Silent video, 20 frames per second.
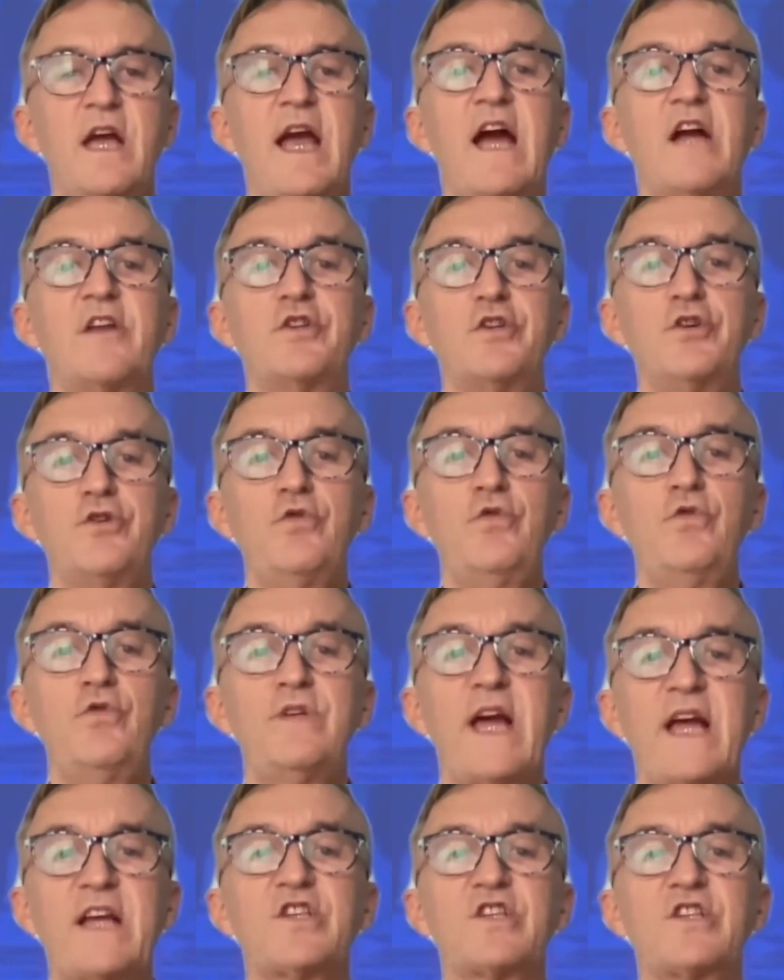Our new
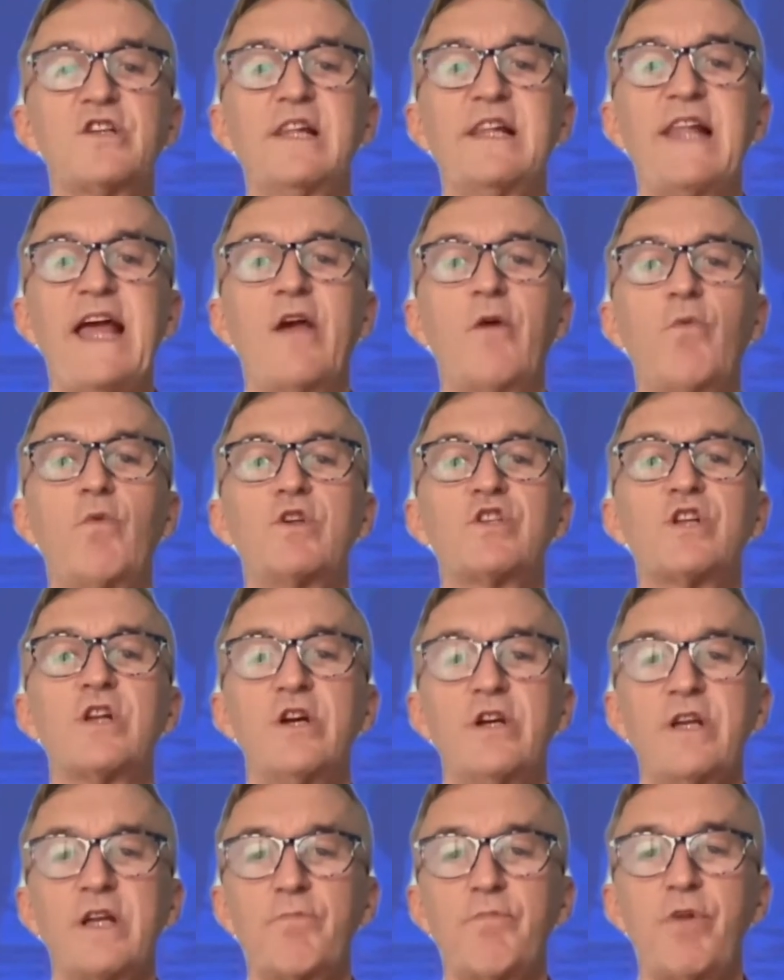national language
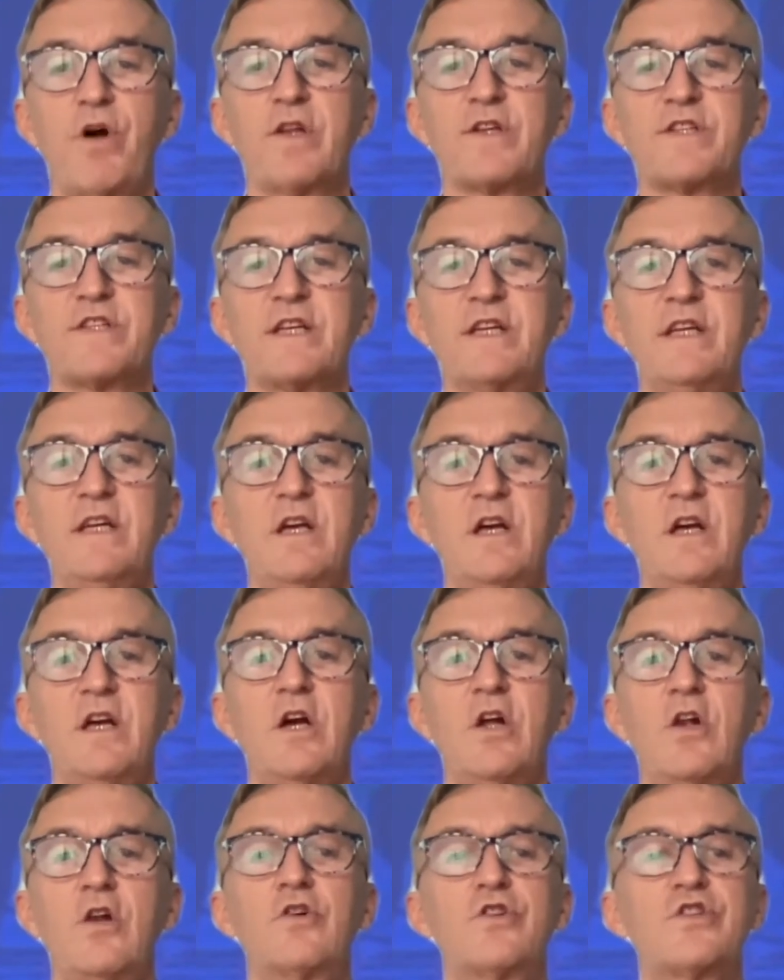learning policy
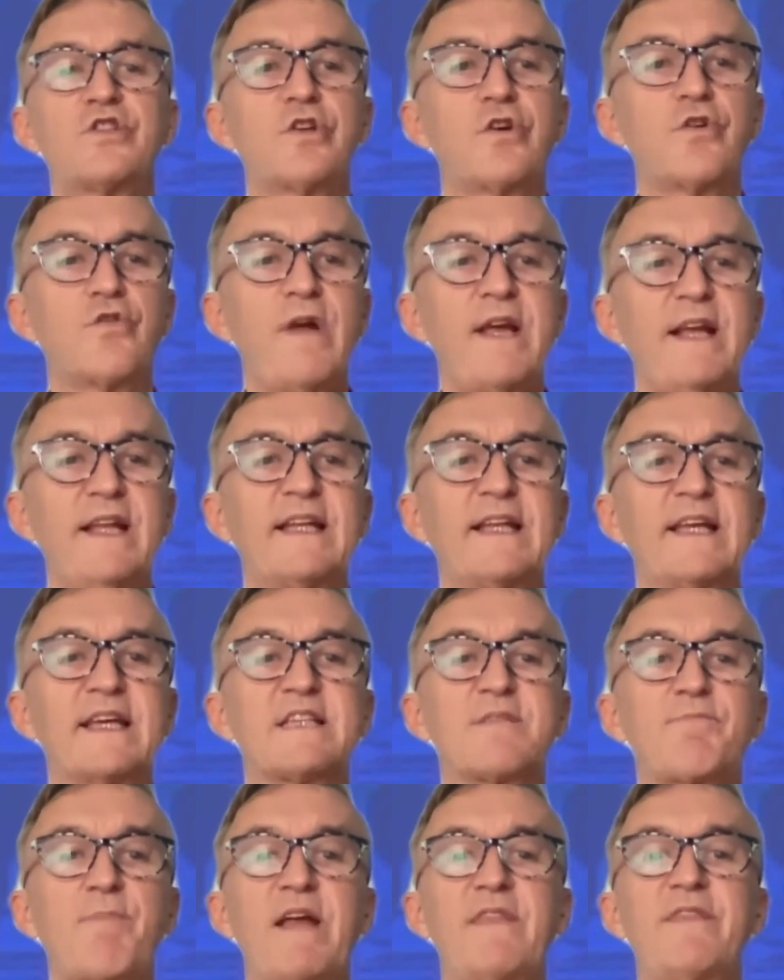looks to greatly
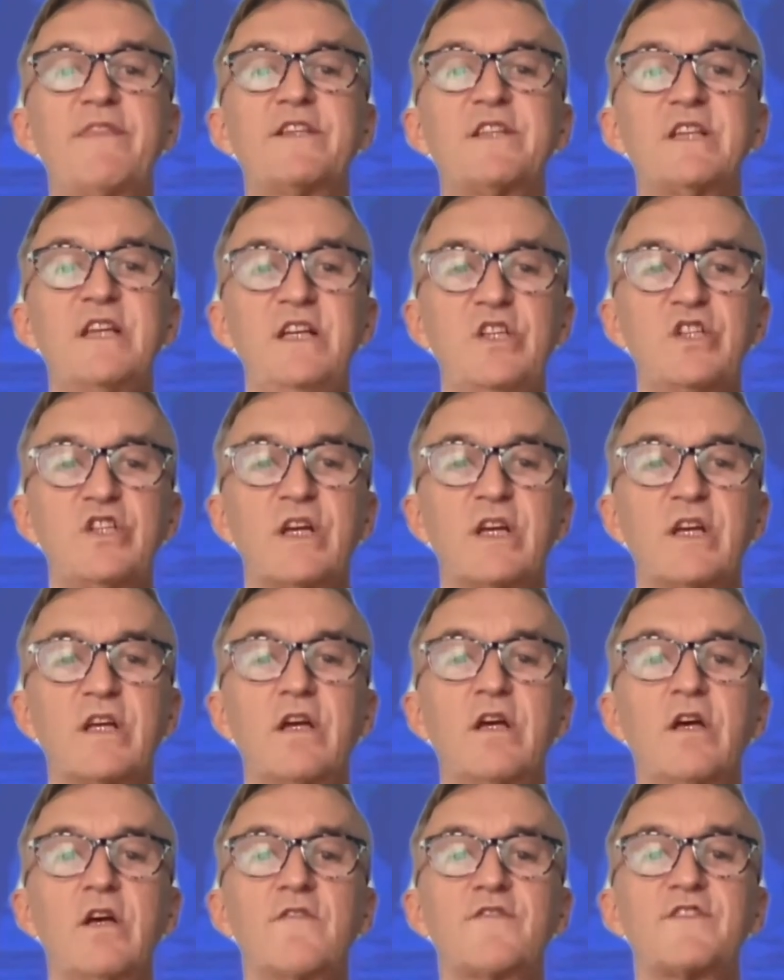expand the
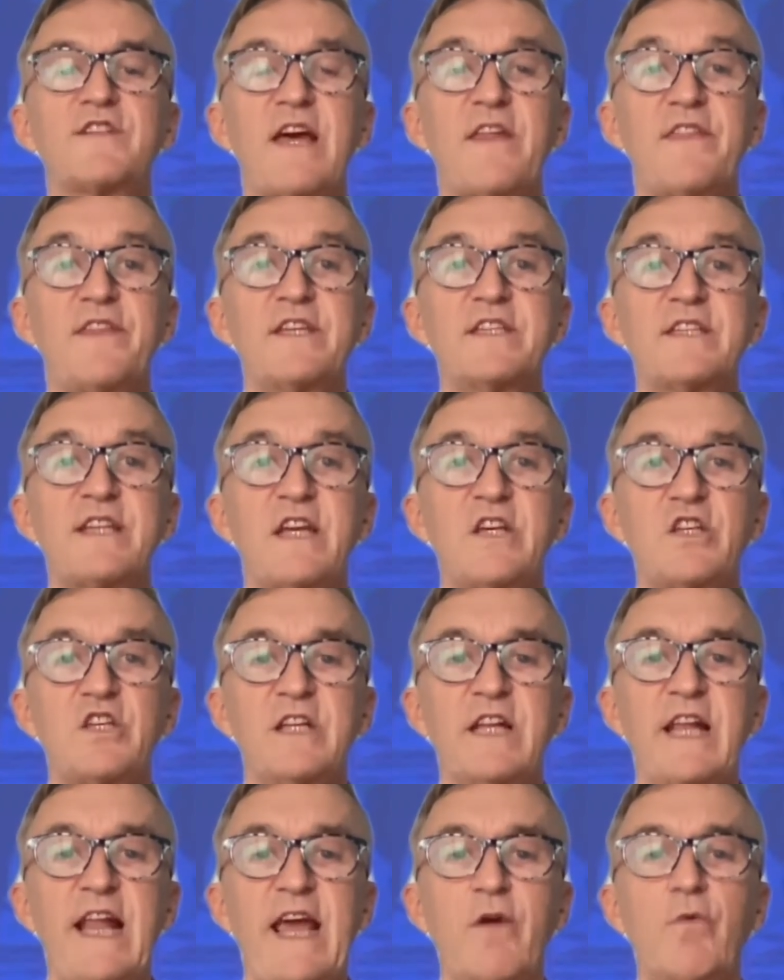teaching of Southeast
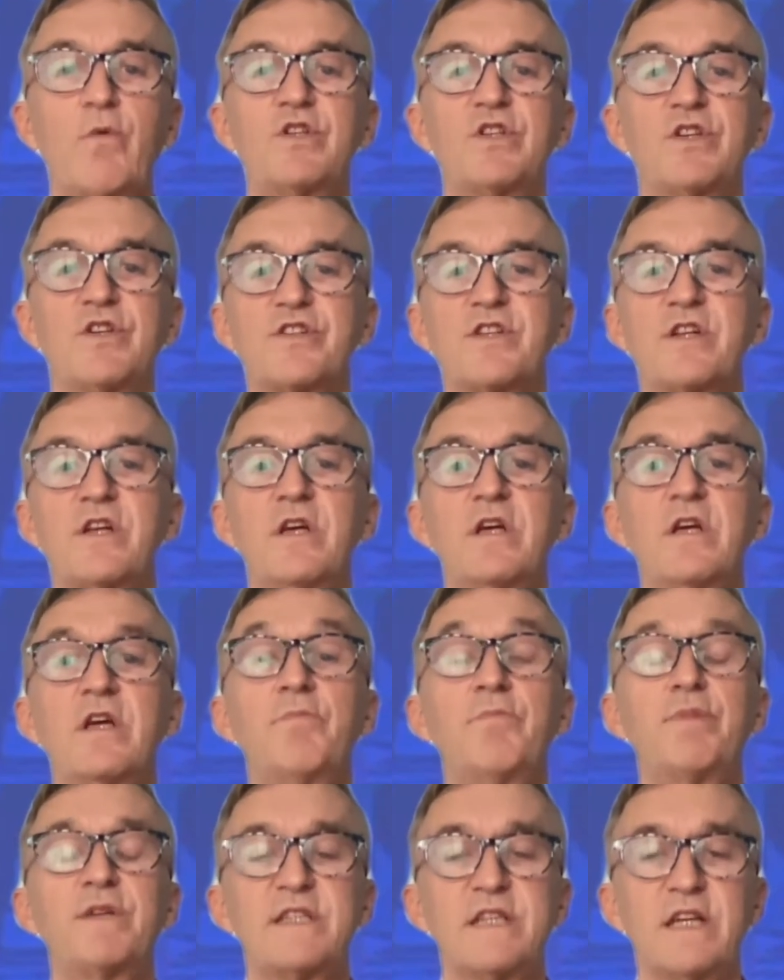Asian languages,
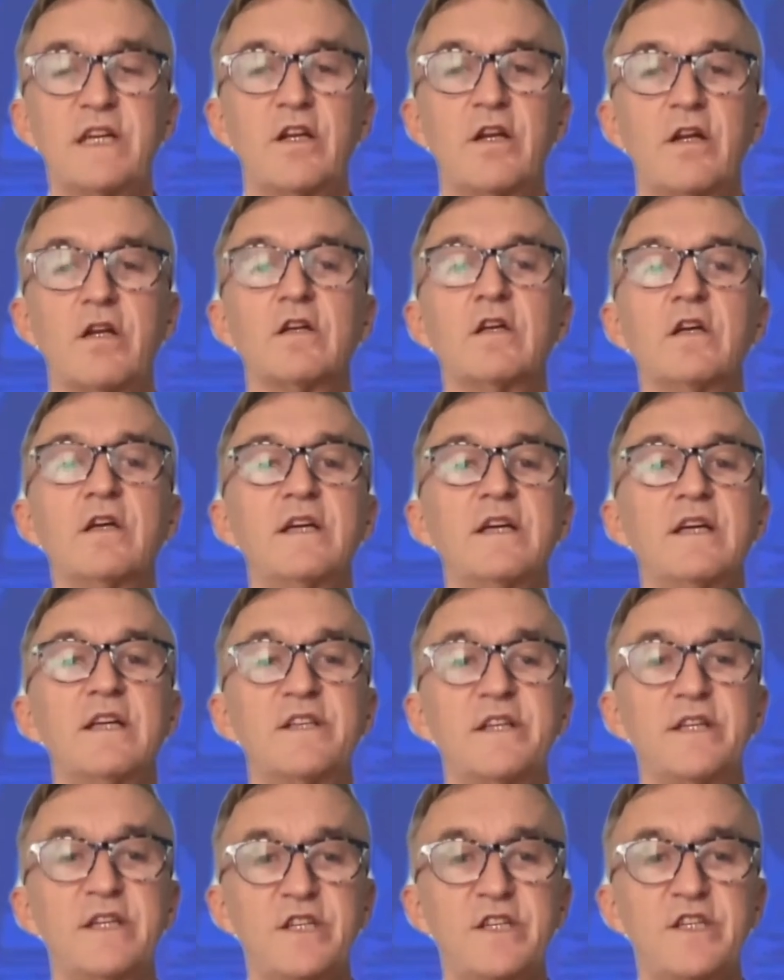in particular
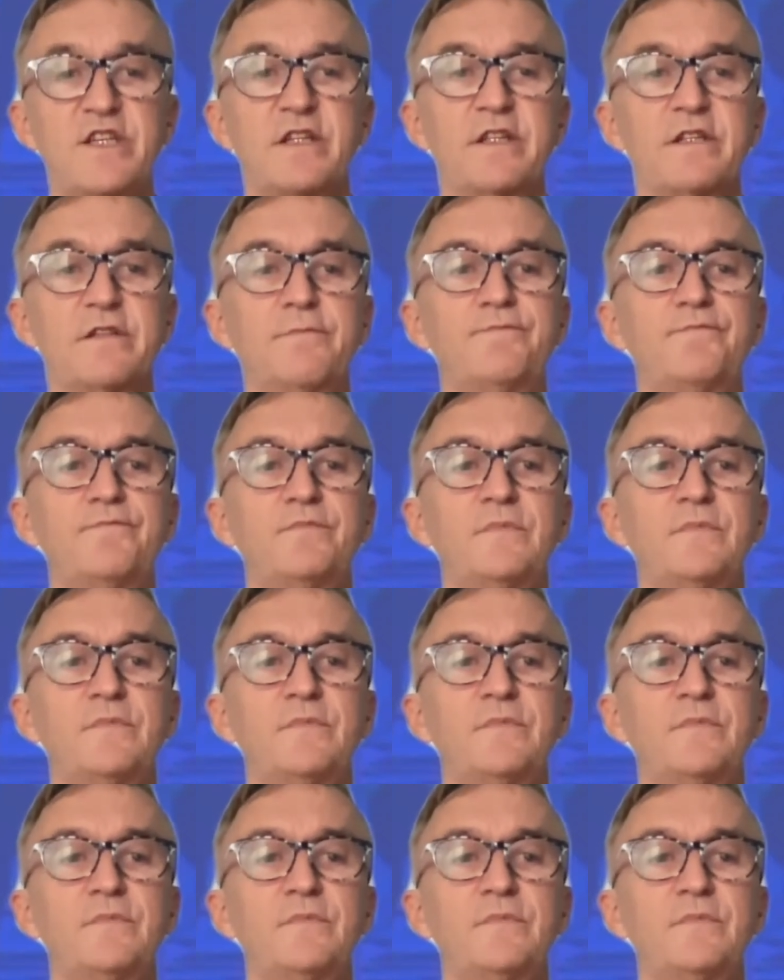Indonesian.